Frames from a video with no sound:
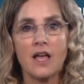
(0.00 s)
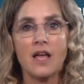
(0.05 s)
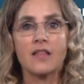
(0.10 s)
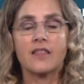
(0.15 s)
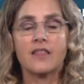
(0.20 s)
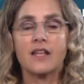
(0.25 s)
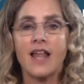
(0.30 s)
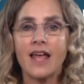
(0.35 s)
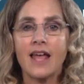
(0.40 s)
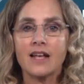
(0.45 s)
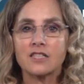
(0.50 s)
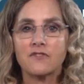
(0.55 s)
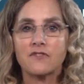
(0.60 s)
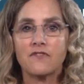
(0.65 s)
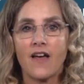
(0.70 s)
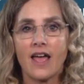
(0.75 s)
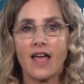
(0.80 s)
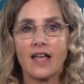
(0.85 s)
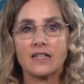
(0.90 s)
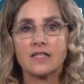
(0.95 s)
The next
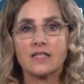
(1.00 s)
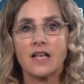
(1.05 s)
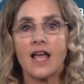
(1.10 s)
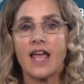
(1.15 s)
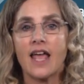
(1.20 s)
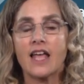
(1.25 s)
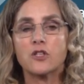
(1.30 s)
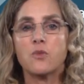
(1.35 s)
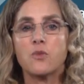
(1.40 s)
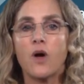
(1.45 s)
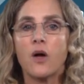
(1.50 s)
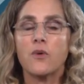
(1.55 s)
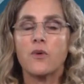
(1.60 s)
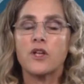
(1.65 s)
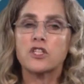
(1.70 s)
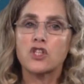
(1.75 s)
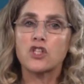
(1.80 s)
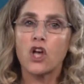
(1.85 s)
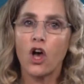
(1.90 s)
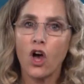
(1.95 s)
phase is where we
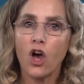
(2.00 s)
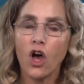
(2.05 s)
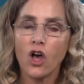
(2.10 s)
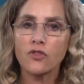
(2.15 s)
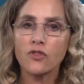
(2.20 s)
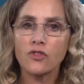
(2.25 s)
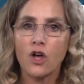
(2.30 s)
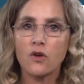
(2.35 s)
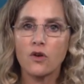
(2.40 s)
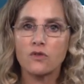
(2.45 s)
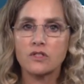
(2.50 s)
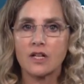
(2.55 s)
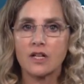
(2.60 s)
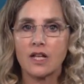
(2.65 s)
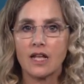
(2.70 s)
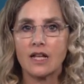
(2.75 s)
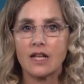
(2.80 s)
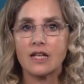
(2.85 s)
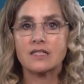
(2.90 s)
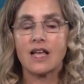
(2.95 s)
turn those
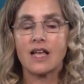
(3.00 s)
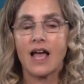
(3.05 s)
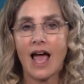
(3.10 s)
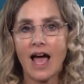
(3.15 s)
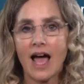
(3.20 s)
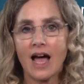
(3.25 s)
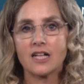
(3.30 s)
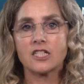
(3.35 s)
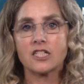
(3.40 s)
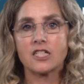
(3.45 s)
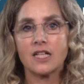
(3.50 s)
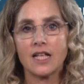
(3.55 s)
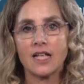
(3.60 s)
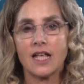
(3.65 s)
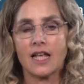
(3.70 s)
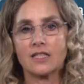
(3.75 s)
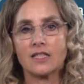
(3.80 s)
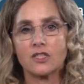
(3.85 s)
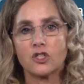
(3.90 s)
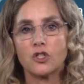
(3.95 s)
leads actually
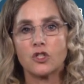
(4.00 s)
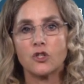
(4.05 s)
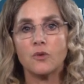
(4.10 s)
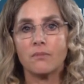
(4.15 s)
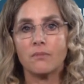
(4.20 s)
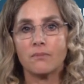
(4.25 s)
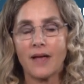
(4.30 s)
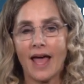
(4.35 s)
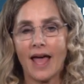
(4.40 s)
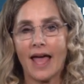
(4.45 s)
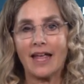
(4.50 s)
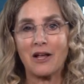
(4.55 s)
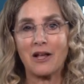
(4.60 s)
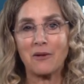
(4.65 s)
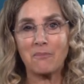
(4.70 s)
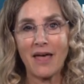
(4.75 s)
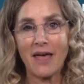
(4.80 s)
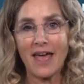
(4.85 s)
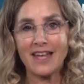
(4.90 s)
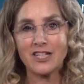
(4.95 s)
into paying
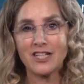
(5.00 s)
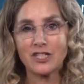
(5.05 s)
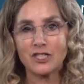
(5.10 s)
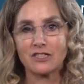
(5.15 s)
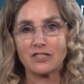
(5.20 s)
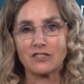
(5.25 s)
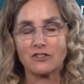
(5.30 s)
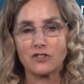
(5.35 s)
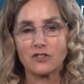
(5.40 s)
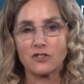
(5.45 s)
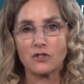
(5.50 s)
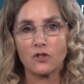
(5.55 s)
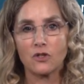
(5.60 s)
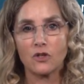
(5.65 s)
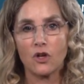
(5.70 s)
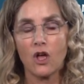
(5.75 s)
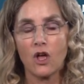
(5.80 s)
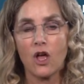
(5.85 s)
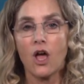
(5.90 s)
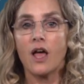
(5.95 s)
patients.
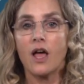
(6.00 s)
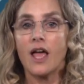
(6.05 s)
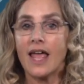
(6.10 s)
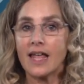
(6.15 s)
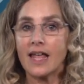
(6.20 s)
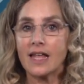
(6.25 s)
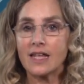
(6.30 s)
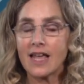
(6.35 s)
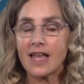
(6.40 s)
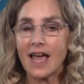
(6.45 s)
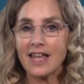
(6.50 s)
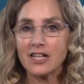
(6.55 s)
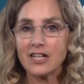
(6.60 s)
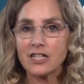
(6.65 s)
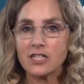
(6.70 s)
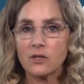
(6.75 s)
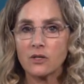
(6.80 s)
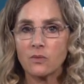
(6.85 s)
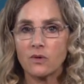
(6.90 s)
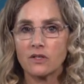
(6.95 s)

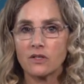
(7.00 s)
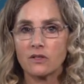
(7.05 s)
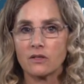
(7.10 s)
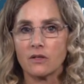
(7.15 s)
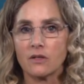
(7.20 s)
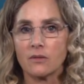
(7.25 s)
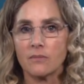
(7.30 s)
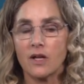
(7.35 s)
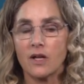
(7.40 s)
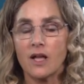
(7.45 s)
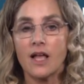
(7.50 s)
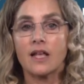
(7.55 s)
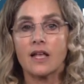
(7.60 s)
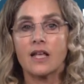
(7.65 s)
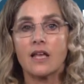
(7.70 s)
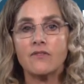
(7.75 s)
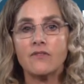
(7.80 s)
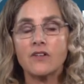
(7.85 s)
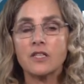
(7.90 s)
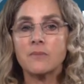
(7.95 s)
Engaging with them,
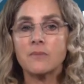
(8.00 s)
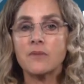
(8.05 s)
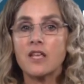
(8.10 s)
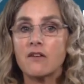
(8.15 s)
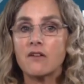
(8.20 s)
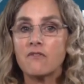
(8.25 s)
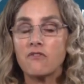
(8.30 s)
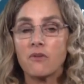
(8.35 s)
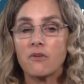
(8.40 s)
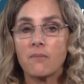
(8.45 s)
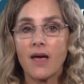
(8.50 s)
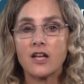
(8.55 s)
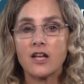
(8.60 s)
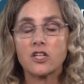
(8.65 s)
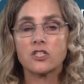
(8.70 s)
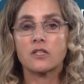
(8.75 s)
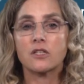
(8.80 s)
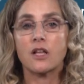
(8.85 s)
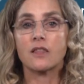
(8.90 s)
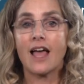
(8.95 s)
giving them the
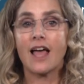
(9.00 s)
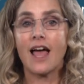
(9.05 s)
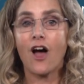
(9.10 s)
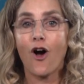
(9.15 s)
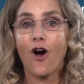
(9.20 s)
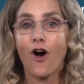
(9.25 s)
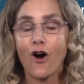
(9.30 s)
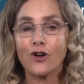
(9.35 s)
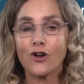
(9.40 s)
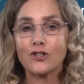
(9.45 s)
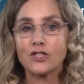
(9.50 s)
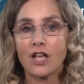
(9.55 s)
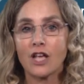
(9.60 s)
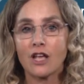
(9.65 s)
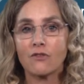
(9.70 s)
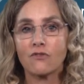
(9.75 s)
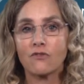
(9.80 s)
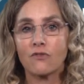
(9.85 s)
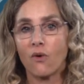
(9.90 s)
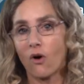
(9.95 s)
information that they're asking
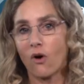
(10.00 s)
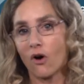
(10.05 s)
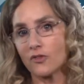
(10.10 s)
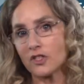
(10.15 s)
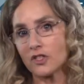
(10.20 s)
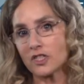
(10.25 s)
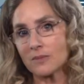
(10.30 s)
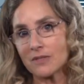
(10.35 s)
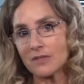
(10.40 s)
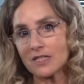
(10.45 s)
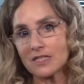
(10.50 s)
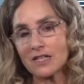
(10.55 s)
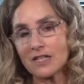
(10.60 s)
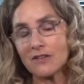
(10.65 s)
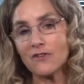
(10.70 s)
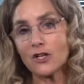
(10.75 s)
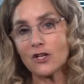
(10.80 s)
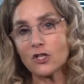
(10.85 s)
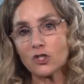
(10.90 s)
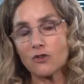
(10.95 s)
for on the
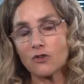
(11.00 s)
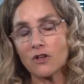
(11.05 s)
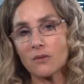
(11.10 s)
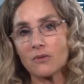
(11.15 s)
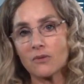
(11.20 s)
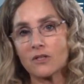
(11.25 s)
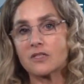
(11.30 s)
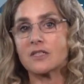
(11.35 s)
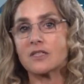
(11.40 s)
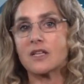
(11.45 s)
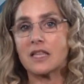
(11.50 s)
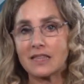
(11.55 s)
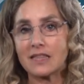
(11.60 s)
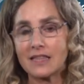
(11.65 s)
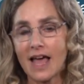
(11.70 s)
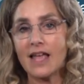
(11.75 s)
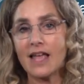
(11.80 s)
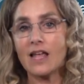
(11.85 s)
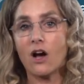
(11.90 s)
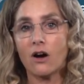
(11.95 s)
specific treatments that
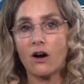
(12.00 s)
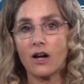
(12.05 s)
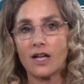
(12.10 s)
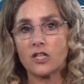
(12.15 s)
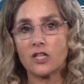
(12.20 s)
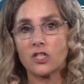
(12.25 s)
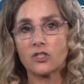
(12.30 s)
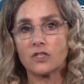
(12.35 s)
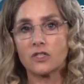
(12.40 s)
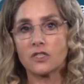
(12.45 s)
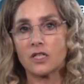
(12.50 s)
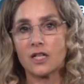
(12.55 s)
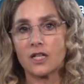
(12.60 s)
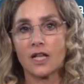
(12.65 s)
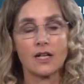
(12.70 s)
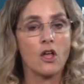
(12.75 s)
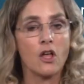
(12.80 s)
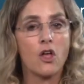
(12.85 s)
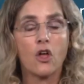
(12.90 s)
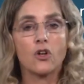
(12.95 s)
they are interested in,
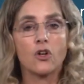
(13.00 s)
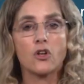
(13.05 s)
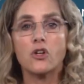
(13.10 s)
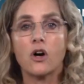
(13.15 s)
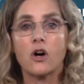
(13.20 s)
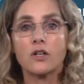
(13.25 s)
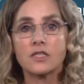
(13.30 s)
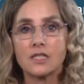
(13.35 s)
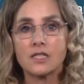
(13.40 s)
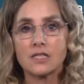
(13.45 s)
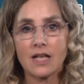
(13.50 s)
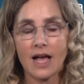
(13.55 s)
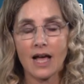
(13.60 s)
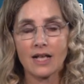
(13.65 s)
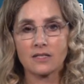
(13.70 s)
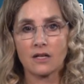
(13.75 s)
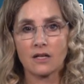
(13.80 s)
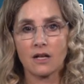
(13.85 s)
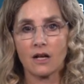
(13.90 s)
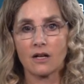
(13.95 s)
not a
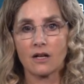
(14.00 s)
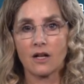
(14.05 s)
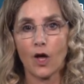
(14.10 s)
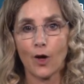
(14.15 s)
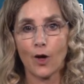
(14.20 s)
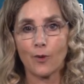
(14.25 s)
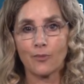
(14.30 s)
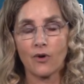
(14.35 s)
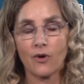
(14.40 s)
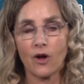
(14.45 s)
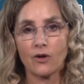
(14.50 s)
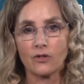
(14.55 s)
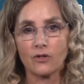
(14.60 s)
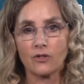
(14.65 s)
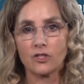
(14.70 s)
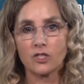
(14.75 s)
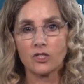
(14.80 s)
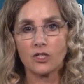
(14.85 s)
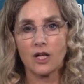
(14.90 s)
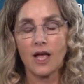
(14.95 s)
scattergun
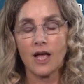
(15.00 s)
approach.